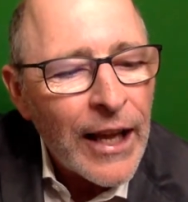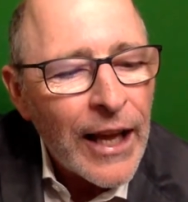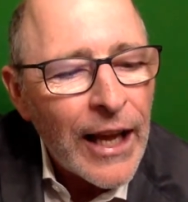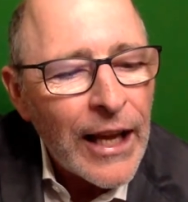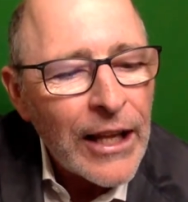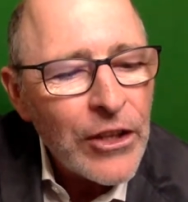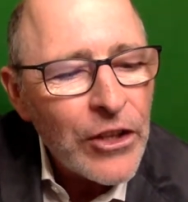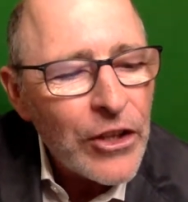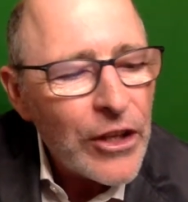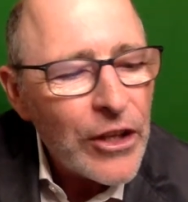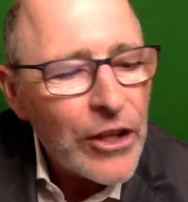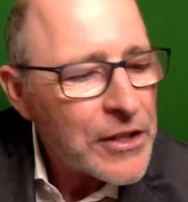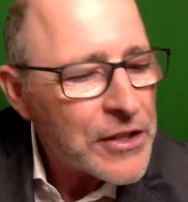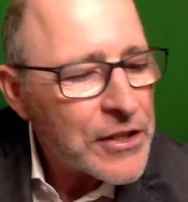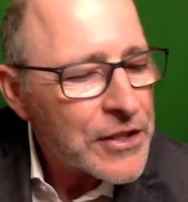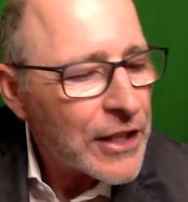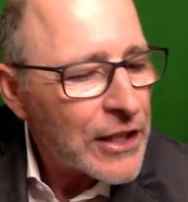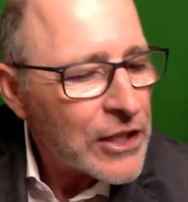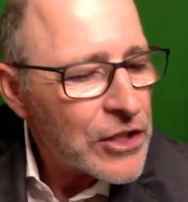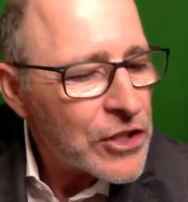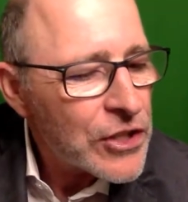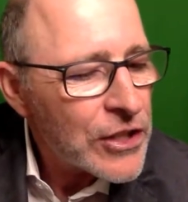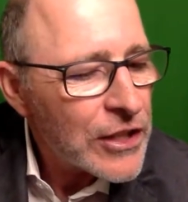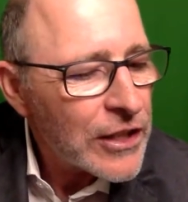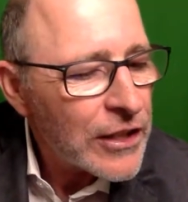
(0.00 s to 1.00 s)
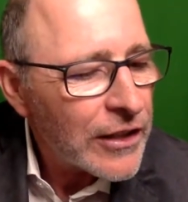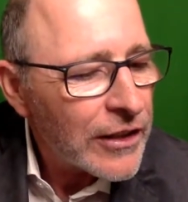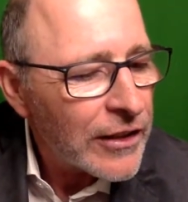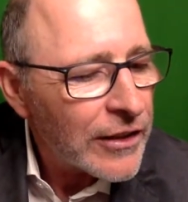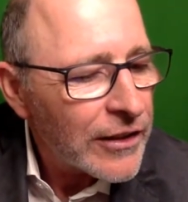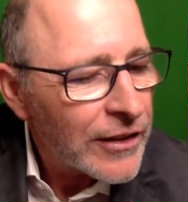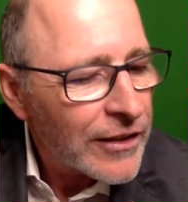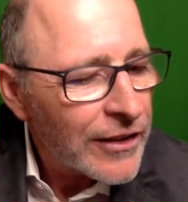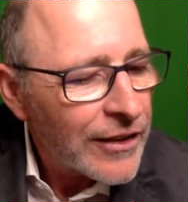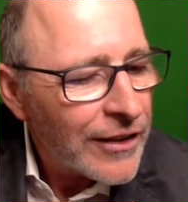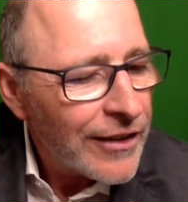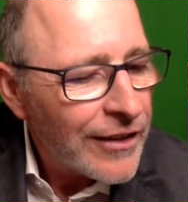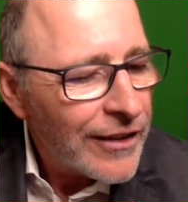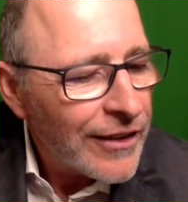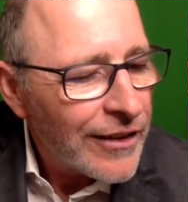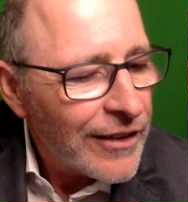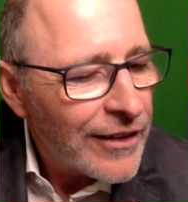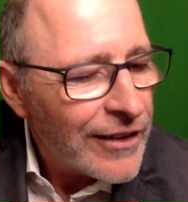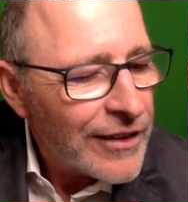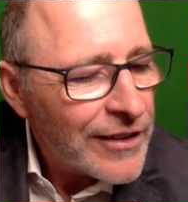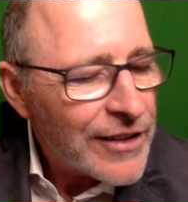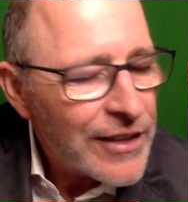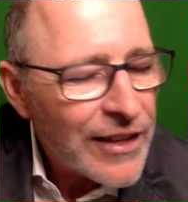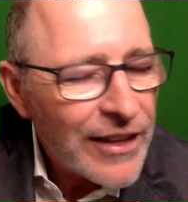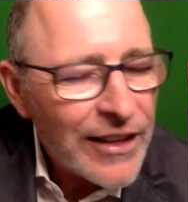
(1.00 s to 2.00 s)
And you know, such a,
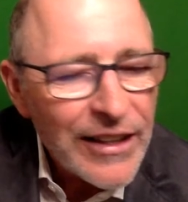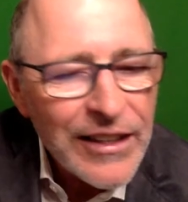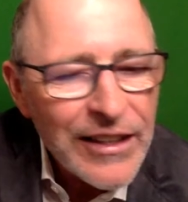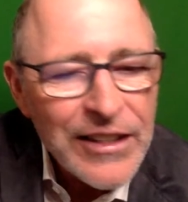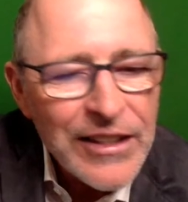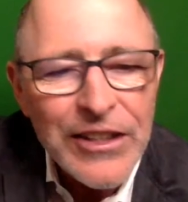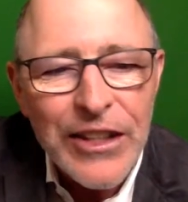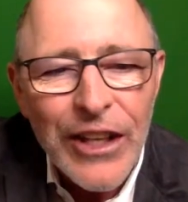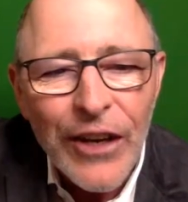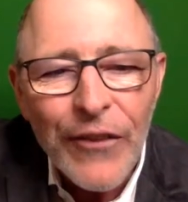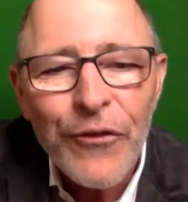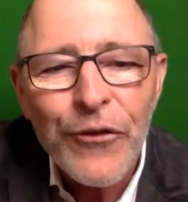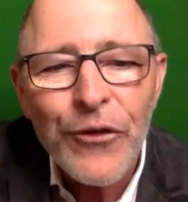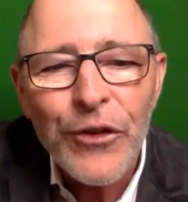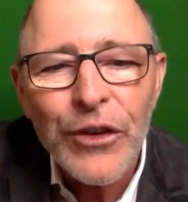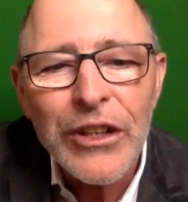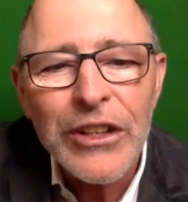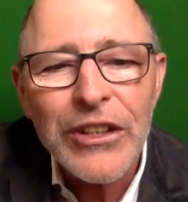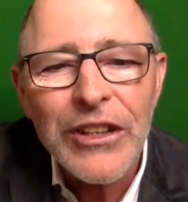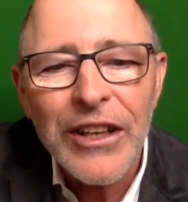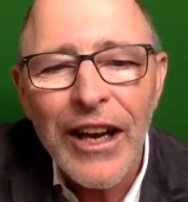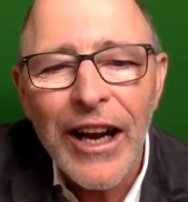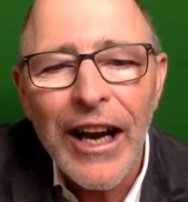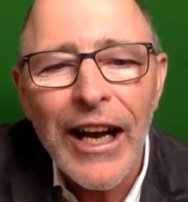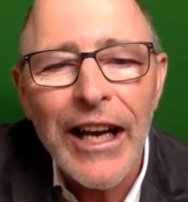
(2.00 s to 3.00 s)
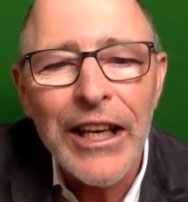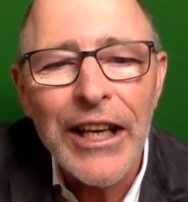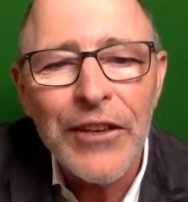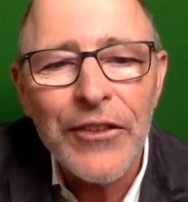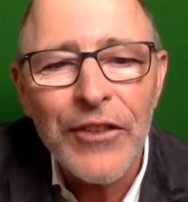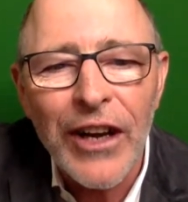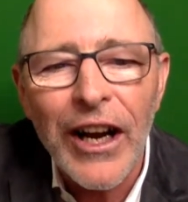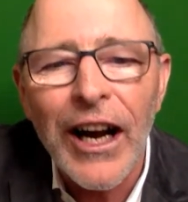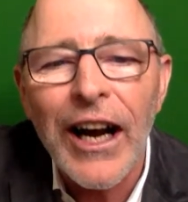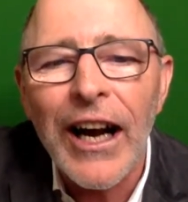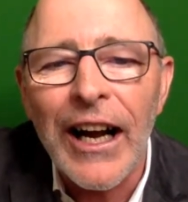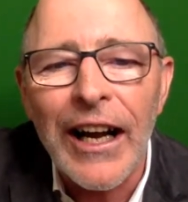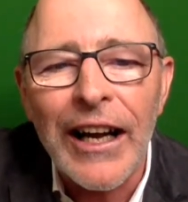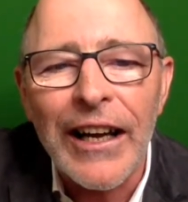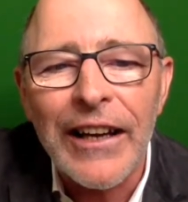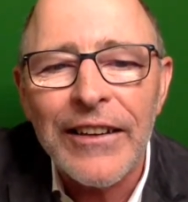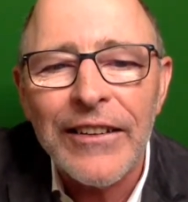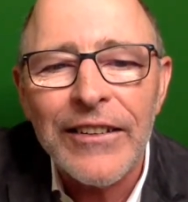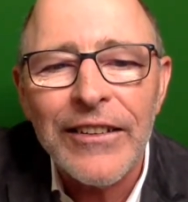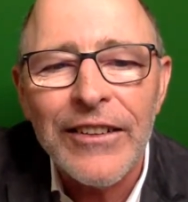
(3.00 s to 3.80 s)
a different kind of guy.